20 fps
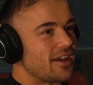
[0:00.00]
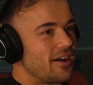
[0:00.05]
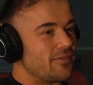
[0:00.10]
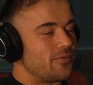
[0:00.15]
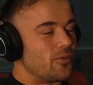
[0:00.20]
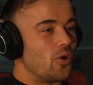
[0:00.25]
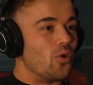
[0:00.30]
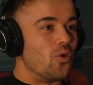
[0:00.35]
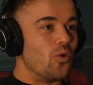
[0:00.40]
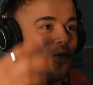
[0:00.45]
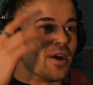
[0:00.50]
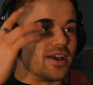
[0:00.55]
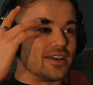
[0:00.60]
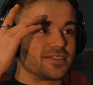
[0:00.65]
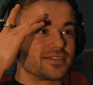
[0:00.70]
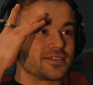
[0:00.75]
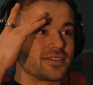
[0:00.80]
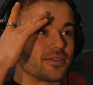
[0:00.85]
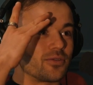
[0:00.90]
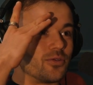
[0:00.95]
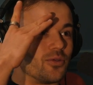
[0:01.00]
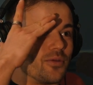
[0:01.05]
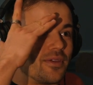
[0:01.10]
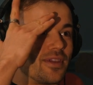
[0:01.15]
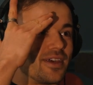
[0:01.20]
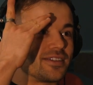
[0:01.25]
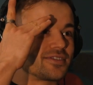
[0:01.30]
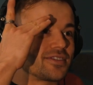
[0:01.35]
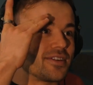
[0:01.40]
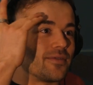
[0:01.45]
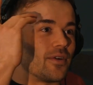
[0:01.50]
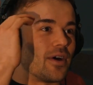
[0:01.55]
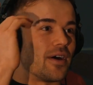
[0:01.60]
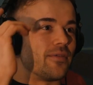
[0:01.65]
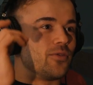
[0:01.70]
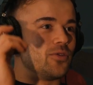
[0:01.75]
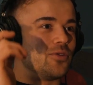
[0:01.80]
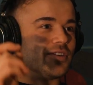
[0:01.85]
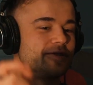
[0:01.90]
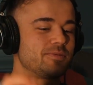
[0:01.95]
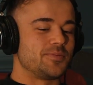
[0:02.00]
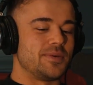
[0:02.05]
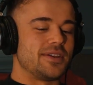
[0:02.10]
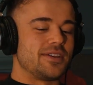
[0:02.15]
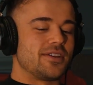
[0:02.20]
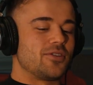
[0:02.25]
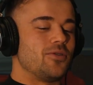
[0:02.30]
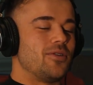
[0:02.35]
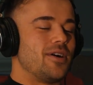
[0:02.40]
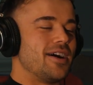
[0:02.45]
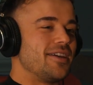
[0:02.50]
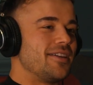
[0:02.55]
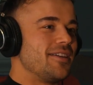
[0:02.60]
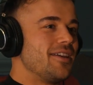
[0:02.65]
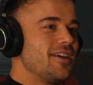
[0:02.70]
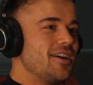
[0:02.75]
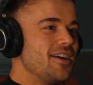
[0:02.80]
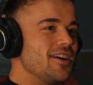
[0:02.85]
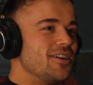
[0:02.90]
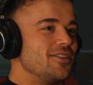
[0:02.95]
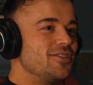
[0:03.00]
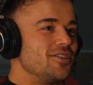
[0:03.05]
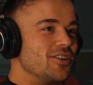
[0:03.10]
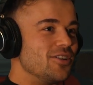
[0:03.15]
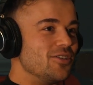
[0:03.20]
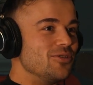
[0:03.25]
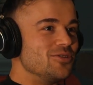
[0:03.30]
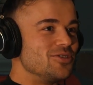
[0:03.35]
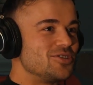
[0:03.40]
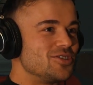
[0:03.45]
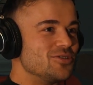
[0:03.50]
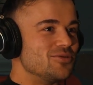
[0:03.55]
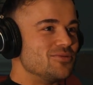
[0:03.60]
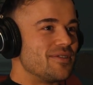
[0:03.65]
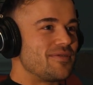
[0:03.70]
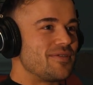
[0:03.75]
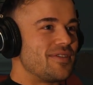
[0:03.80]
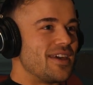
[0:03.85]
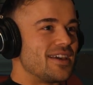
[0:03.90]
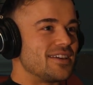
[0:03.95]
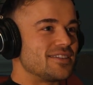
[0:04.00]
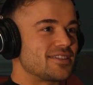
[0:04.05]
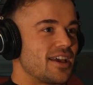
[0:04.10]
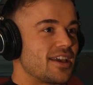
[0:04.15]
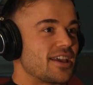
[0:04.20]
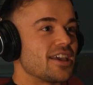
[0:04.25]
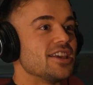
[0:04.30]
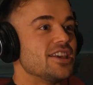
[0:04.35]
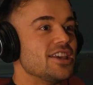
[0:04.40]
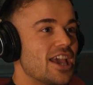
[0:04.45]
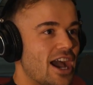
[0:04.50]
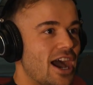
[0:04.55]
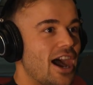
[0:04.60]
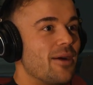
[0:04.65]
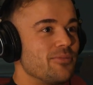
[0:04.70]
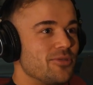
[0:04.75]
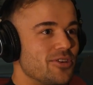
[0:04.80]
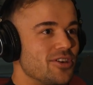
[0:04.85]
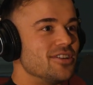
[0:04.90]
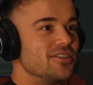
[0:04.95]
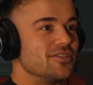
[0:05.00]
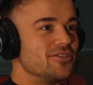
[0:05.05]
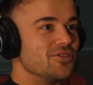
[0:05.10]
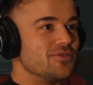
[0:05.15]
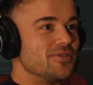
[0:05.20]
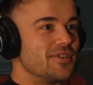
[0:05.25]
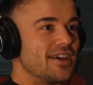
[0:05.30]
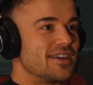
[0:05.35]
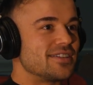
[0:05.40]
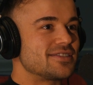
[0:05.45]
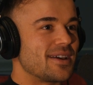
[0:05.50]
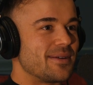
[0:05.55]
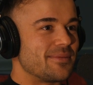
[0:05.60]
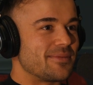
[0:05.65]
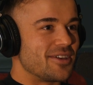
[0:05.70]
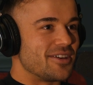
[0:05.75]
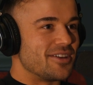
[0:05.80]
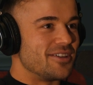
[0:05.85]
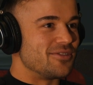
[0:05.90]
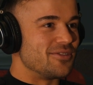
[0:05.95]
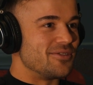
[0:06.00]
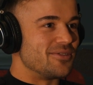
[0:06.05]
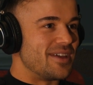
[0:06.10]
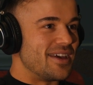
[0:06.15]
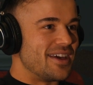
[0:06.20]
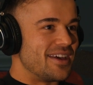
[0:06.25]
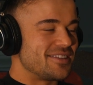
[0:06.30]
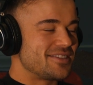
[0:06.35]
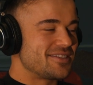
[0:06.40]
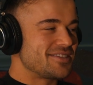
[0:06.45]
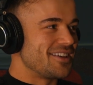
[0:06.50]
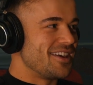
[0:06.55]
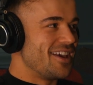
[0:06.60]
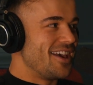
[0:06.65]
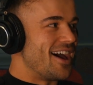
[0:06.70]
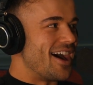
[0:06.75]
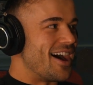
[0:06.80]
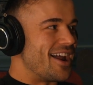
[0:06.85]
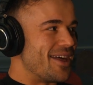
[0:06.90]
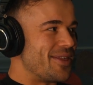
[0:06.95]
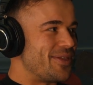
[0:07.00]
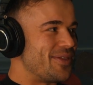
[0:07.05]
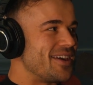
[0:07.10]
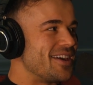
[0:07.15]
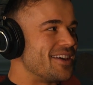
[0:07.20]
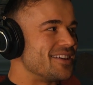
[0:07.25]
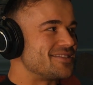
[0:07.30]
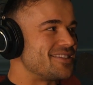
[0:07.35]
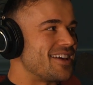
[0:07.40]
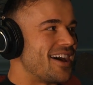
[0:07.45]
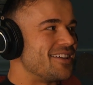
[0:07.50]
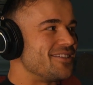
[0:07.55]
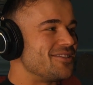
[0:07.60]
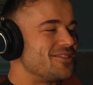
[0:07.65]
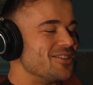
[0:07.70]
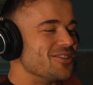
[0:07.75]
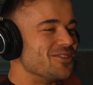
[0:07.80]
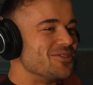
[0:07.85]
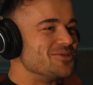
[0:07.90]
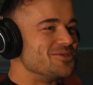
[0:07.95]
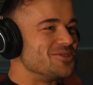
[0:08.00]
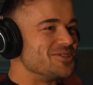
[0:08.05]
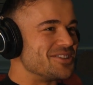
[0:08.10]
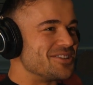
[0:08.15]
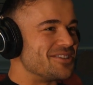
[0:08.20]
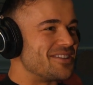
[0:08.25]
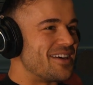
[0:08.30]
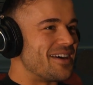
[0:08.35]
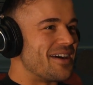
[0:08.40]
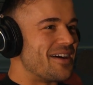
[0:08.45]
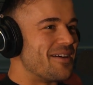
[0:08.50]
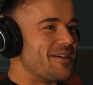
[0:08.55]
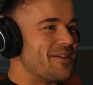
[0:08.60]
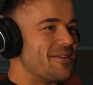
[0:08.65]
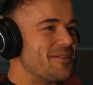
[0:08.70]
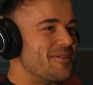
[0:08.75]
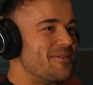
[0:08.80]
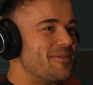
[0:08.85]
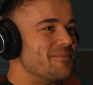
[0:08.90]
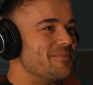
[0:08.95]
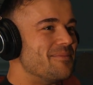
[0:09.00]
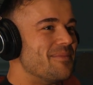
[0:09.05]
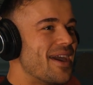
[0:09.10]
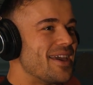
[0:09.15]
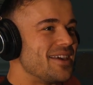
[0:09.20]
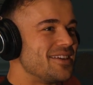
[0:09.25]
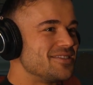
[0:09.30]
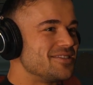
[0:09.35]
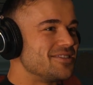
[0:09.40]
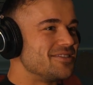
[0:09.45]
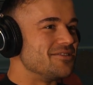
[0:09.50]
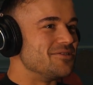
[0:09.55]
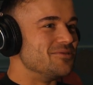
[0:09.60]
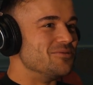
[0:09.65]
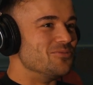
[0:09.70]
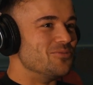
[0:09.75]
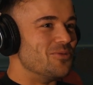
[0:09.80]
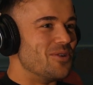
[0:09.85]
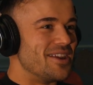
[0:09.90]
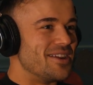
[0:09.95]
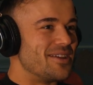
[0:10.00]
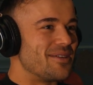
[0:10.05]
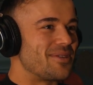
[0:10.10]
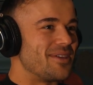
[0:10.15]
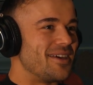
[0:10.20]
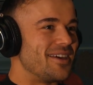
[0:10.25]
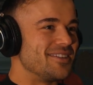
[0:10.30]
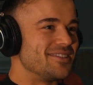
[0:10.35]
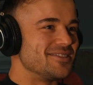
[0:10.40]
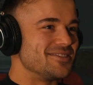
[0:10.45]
I've always thought of this. I've always been quite delusional with things like, I'm gonna do this, I think it's that delusion that makes you win at things.